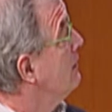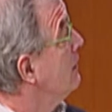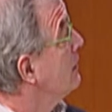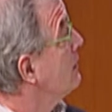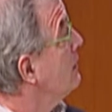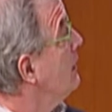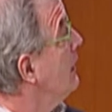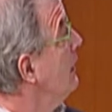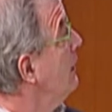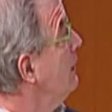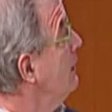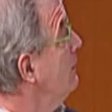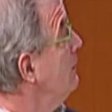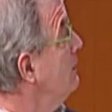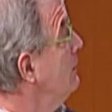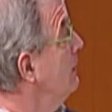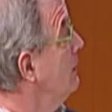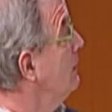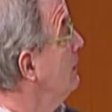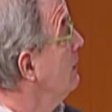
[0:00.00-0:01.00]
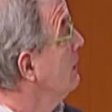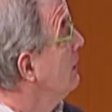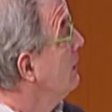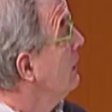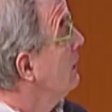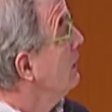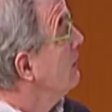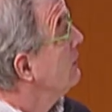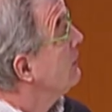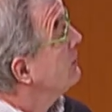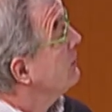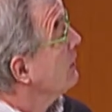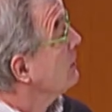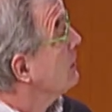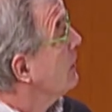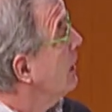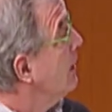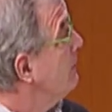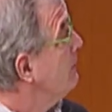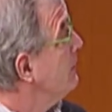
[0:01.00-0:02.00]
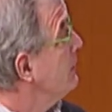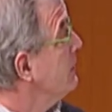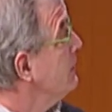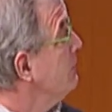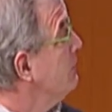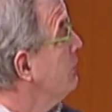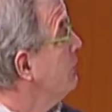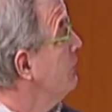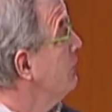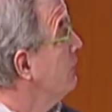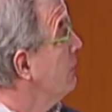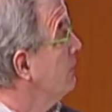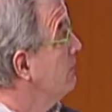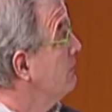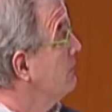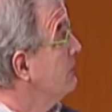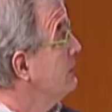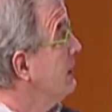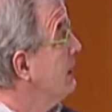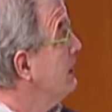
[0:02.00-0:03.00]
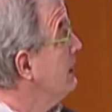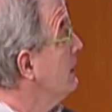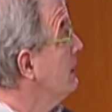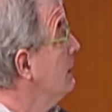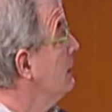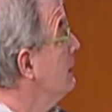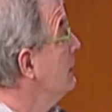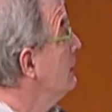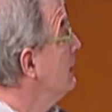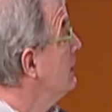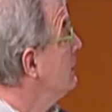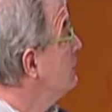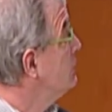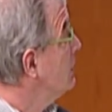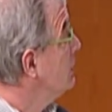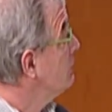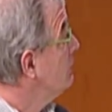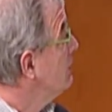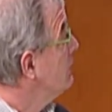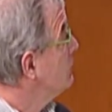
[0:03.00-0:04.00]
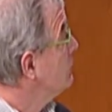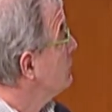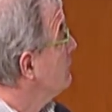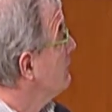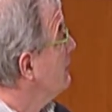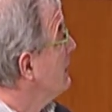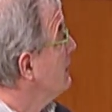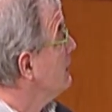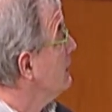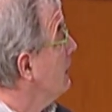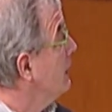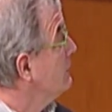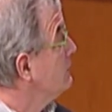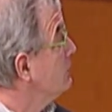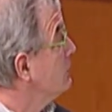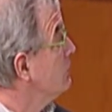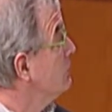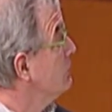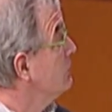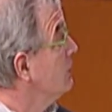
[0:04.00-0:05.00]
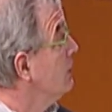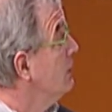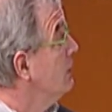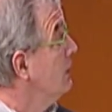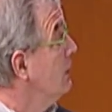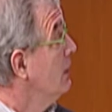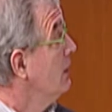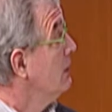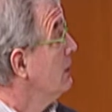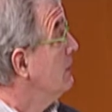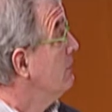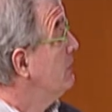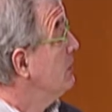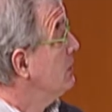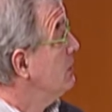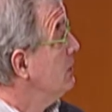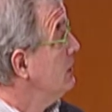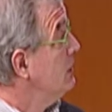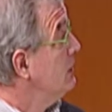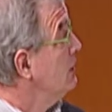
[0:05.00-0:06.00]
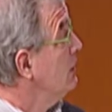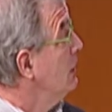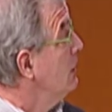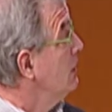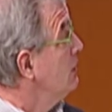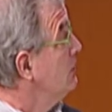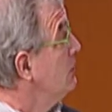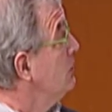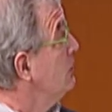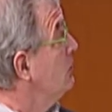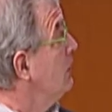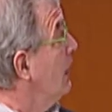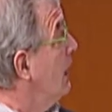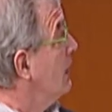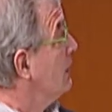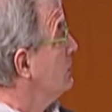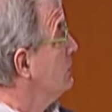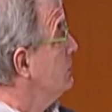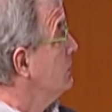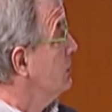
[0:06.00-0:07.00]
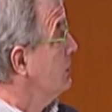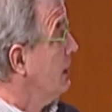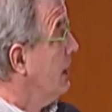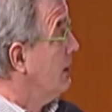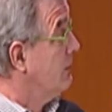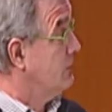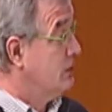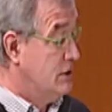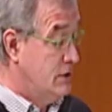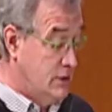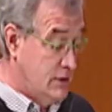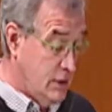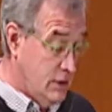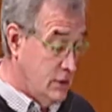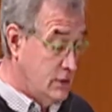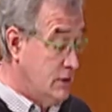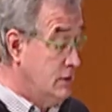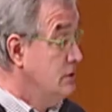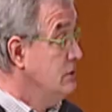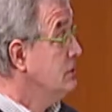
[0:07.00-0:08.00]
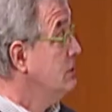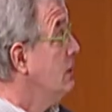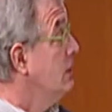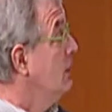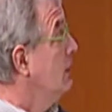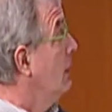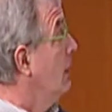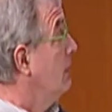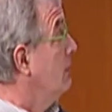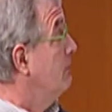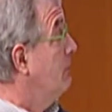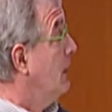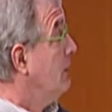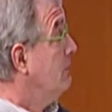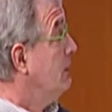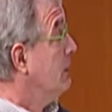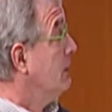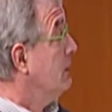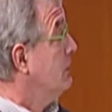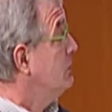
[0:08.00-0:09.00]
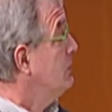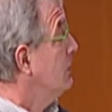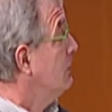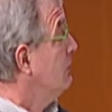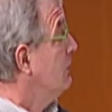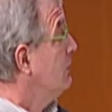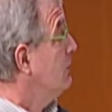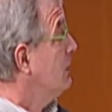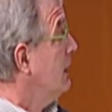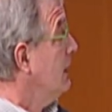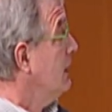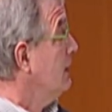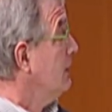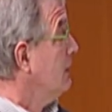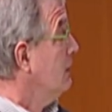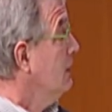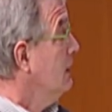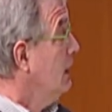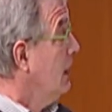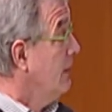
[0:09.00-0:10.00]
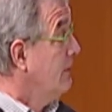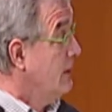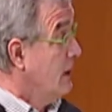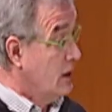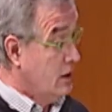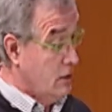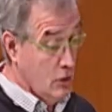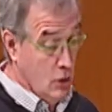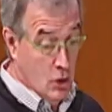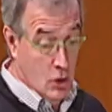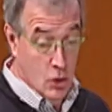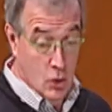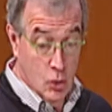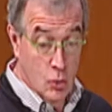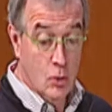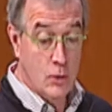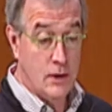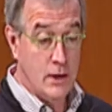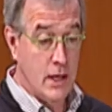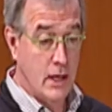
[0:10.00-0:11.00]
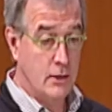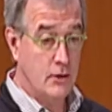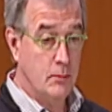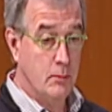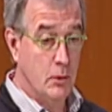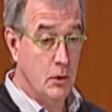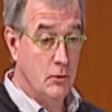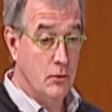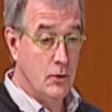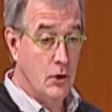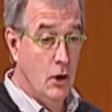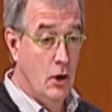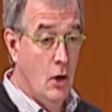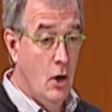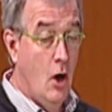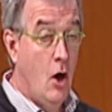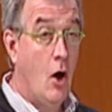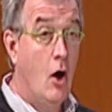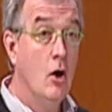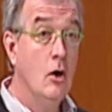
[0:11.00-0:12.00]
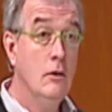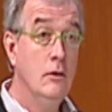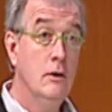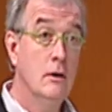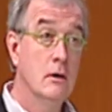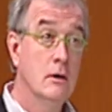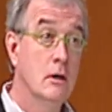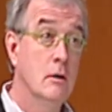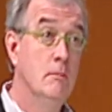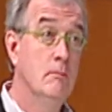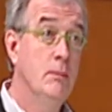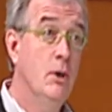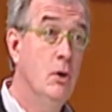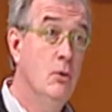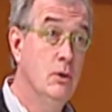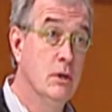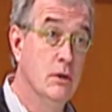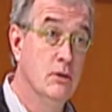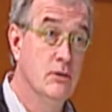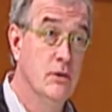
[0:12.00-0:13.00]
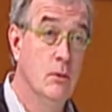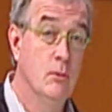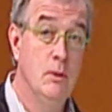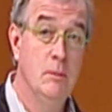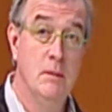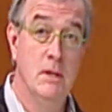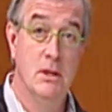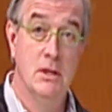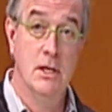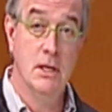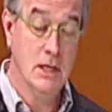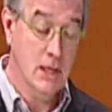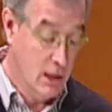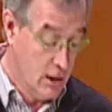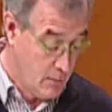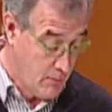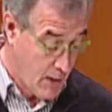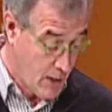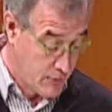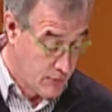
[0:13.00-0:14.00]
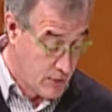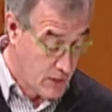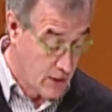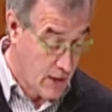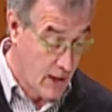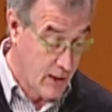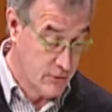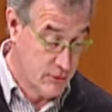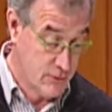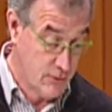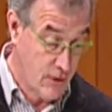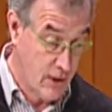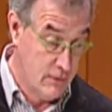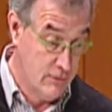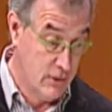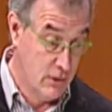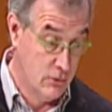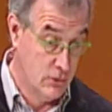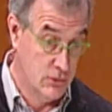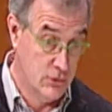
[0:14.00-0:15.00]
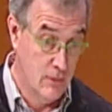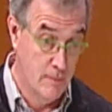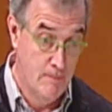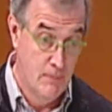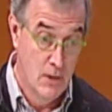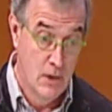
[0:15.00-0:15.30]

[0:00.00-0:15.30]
the cloud, this uncoupling from data generators from analyzers, the ability to actually have citizens and public share their data, and then who are the experts are the components that we've been thinking about the last five years.